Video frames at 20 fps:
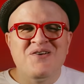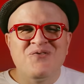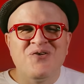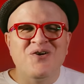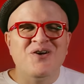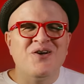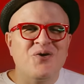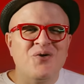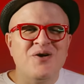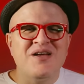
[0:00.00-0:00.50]

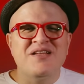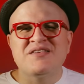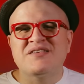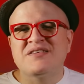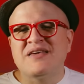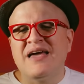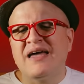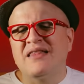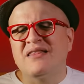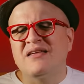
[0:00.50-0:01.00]
Vernon Green
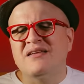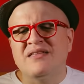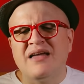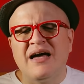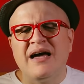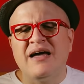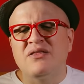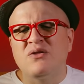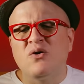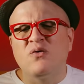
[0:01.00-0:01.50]
sadly
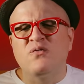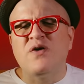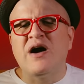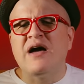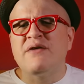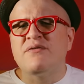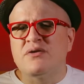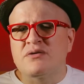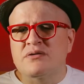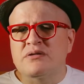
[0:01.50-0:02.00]
died, though,
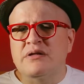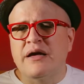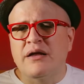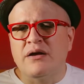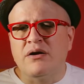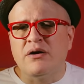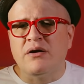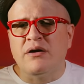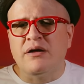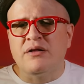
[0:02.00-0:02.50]
five years
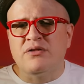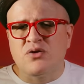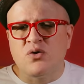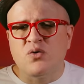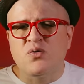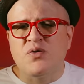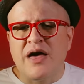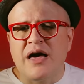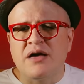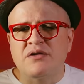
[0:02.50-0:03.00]
later in
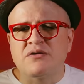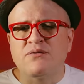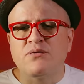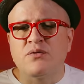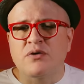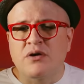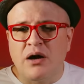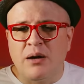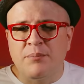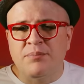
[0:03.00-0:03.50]
two thousand
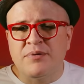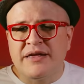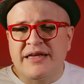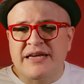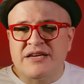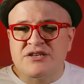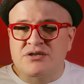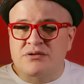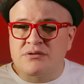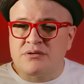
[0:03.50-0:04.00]
from
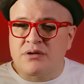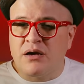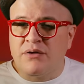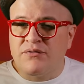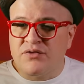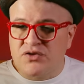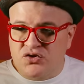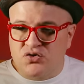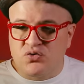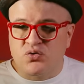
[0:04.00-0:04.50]
complications
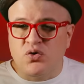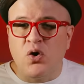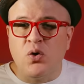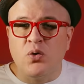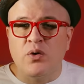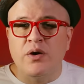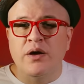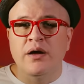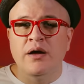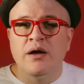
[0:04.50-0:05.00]
of a
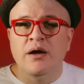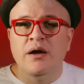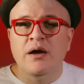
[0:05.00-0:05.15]
stroke.